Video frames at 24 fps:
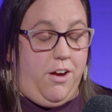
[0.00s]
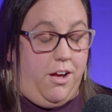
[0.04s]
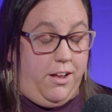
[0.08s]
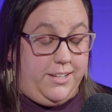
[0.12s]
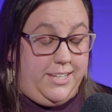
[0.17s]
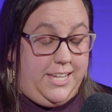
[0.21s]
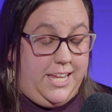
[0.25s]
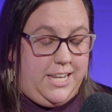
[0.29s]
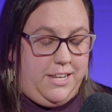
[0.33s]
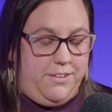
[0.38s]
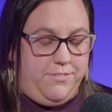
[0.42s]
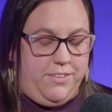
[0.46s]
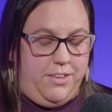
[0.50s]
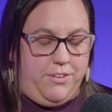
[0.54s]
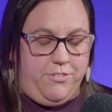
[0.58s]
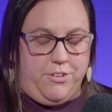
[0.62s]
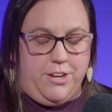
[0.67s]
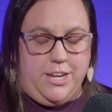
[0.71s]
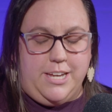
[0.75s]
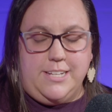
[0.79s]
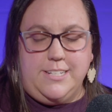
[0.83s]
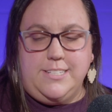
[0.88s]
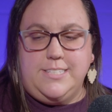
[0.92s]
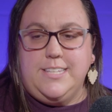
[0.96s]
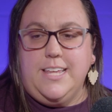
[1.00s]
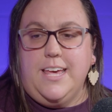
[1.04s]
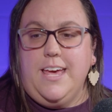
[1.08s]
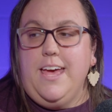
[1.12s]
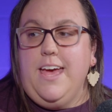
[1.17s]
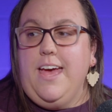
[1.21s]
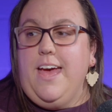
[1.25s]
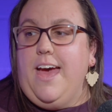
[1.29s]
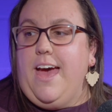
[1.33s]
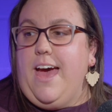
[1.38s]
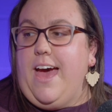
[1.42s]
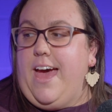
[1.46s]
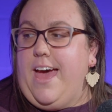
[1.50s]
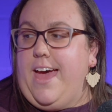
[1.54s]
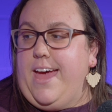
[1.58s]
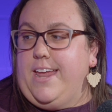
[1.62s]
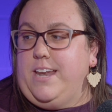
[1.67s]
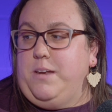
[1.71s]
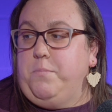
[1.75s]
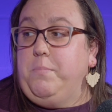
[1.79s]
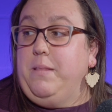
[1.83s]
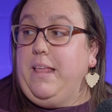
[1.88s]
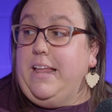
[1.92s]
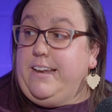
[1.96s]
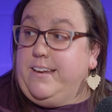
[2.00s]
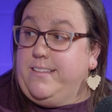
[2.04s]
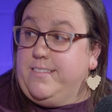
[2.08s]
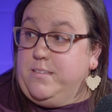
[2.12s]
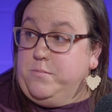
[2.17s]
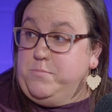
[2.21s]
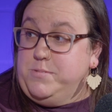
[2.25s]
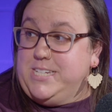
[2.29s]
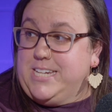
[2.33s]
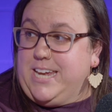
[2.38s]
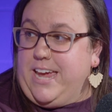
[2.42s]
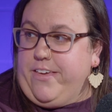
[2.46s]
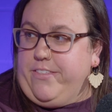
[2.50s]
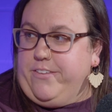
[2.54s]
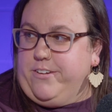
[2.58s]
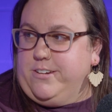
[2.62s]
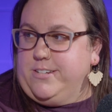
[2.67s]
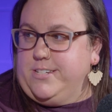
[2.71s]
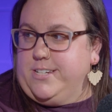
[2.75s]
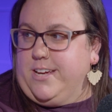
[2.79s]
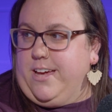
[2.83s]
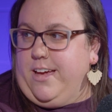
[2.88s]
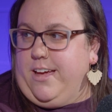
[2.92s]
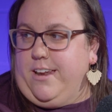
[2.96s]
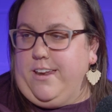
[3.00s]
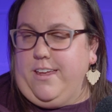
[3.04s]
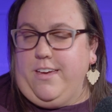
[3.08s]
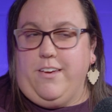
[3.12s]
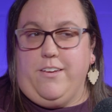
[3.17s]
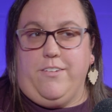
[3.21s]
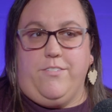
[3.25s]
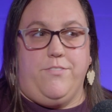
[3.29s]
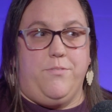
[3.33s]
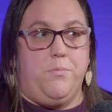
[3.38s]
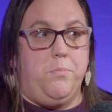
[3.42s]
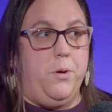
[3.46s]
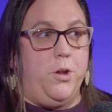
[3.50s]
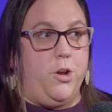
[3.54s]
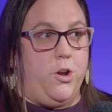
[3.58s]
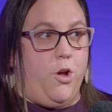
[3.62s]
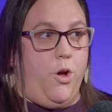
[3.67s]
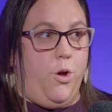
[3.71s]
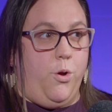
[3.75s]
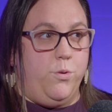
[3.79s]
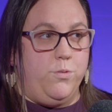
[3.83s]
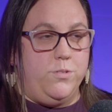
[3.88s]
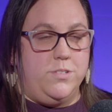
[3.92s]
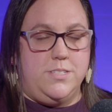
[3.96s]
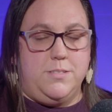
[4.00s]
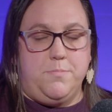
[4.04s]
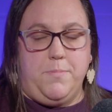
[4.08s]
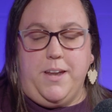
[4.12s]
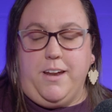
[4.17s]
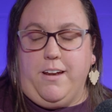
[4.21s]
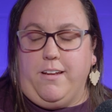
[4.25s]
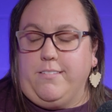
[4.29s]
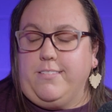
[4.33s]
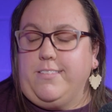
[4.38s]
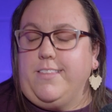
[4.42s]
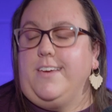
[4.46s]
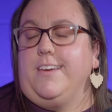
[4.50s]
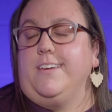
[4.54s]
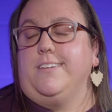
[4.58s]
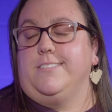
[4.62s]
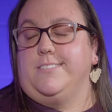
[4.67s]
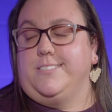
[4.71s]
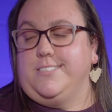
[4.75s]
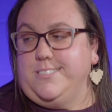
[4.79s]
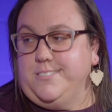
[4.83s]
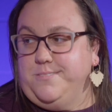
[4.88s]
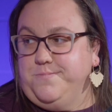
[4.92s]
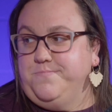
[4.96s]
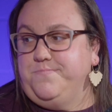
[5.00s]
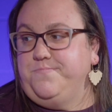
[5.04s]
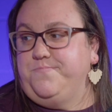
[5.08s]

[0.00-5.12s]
cotton candy flavorings and blended them together to kind of put our own own spin on things.